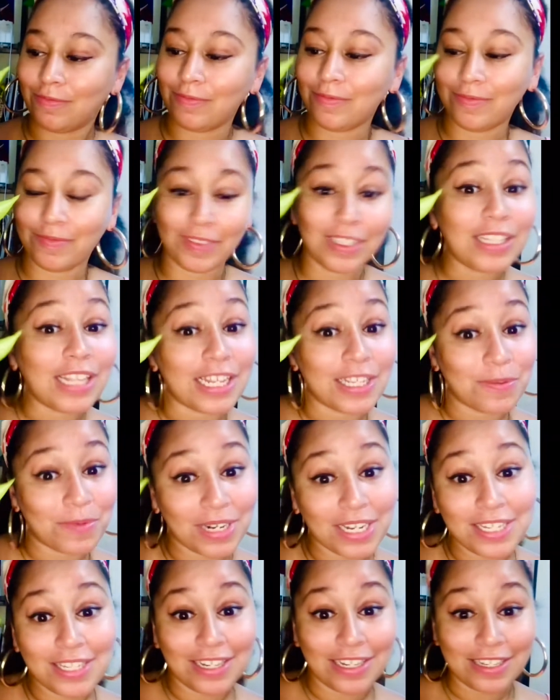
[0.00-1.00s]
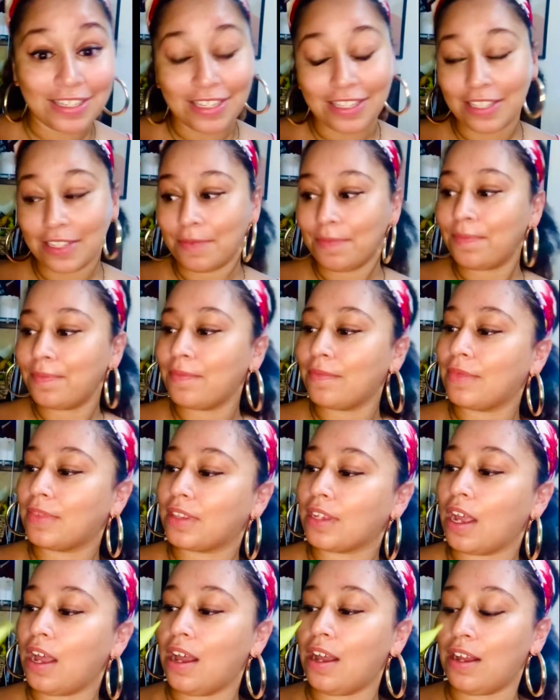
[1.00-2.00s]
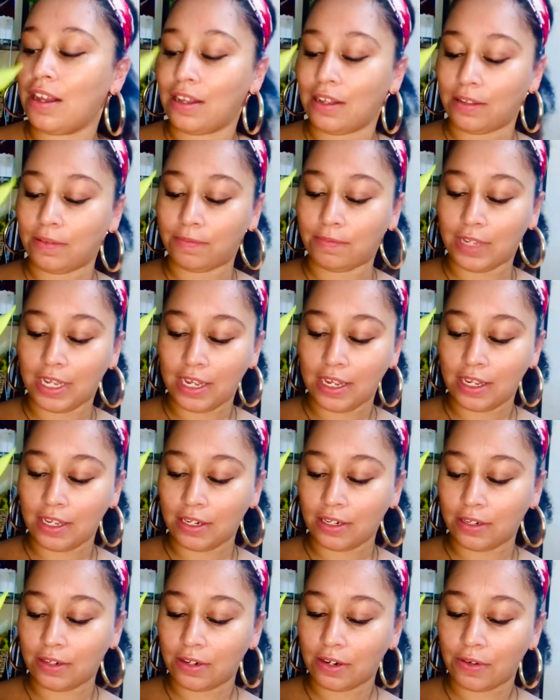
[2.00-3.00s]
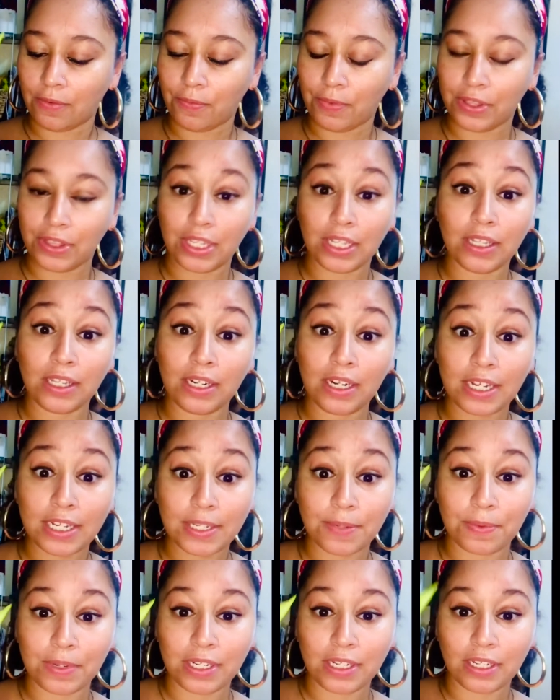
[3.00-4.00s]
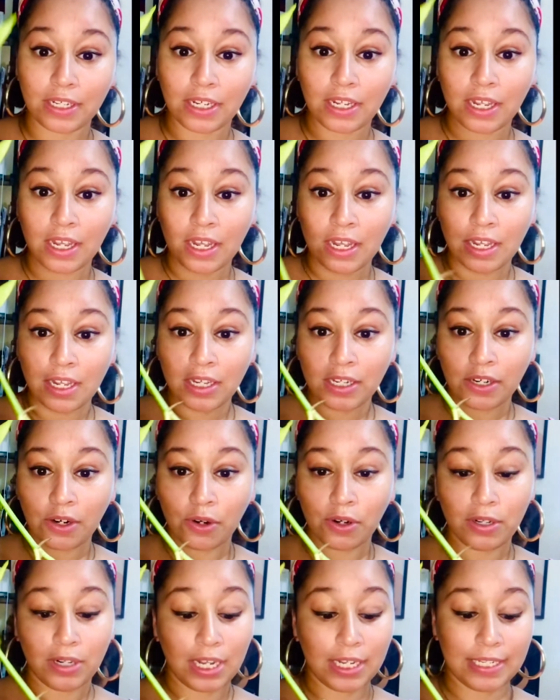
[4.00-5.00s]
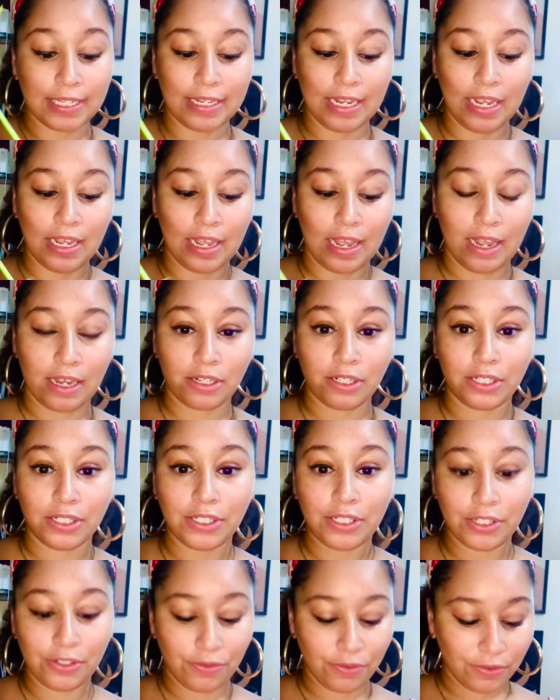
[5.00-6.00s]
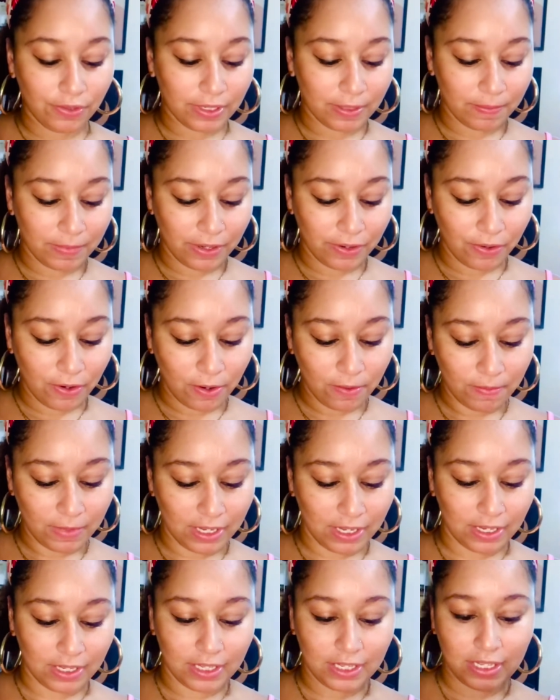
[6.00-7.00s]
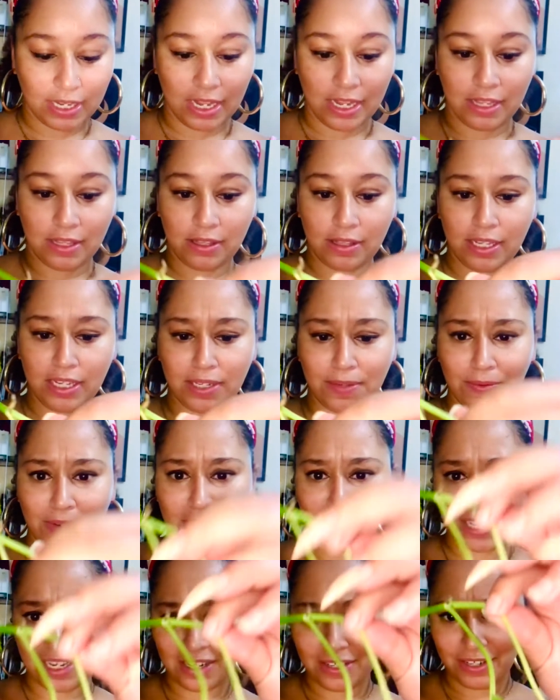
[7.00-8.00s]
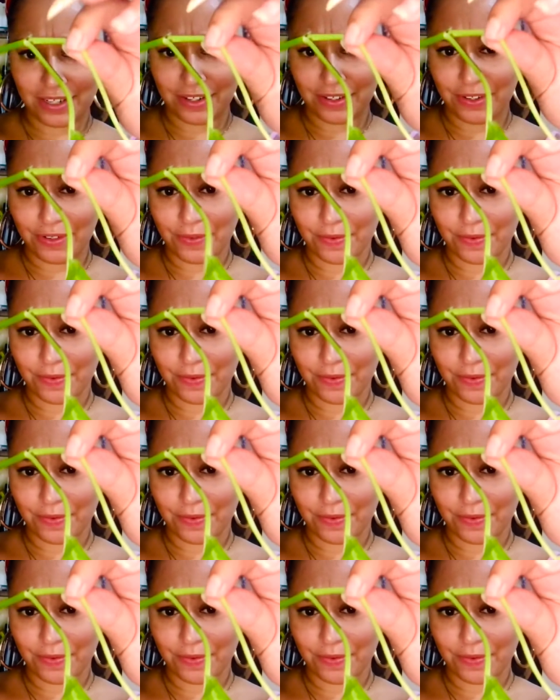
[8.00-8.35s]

That's what I sing to them. And within the next week, or next day actually, she grew some little homies. And this one is actually new.